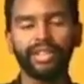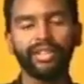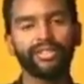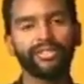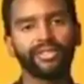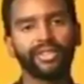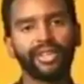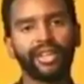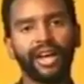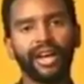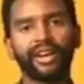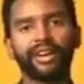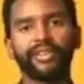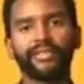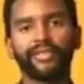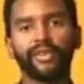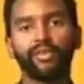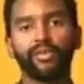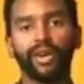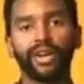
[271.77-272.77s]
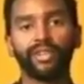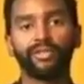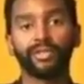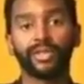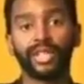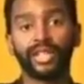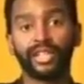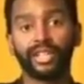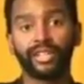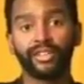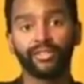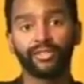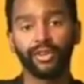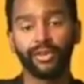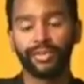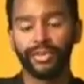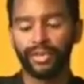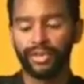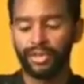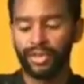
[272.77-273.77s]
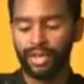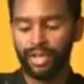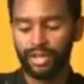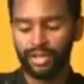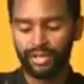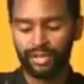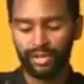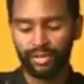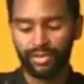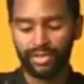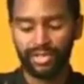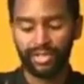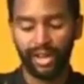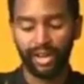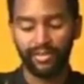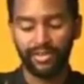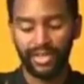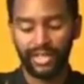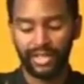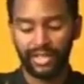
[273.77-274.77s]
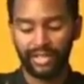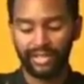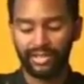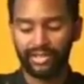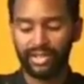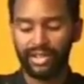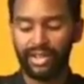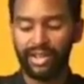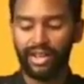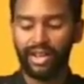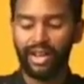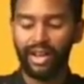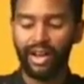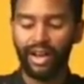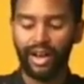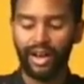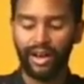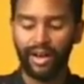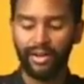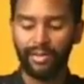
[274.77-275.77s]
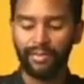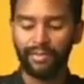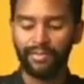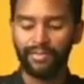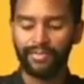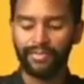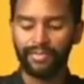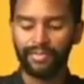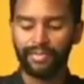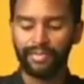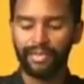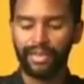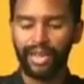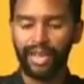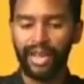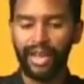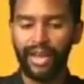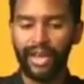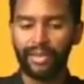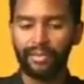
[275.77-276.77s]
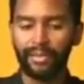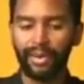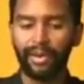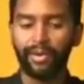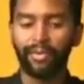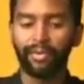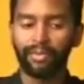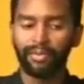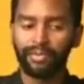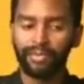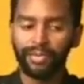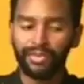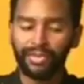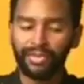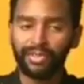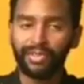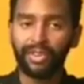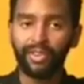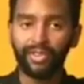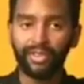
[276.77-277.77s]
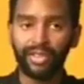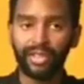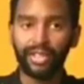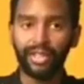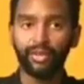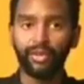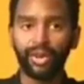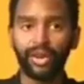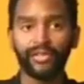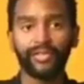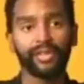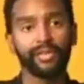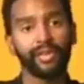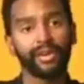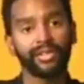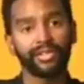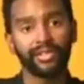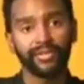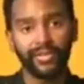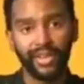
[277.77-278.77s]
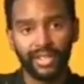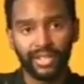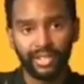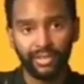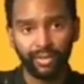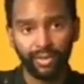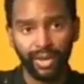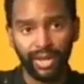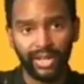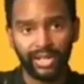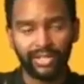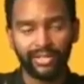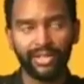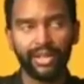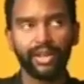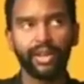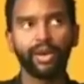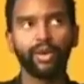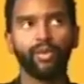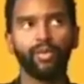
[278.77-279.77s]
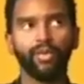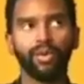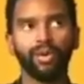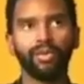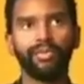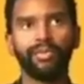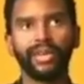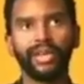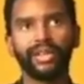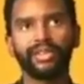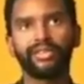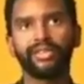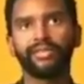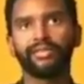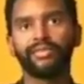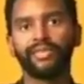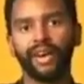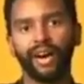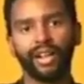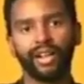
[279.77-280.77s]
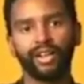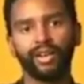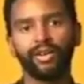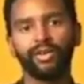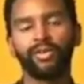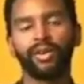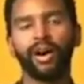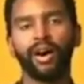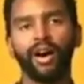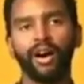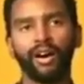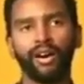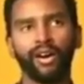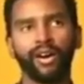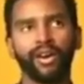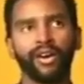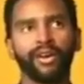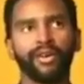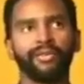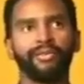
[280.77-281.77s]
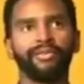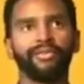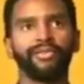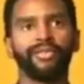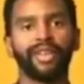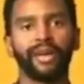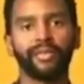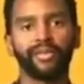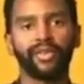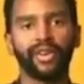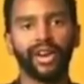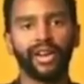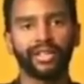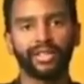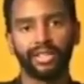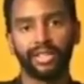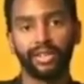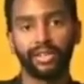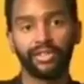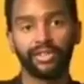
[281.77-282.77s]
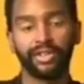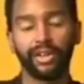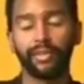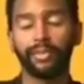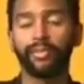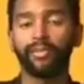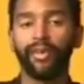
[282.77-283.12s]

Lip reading: There's a lot of different ways we can contribute to resolving this. But certainly one of the most effective ways will be to follow our Democratic leadership.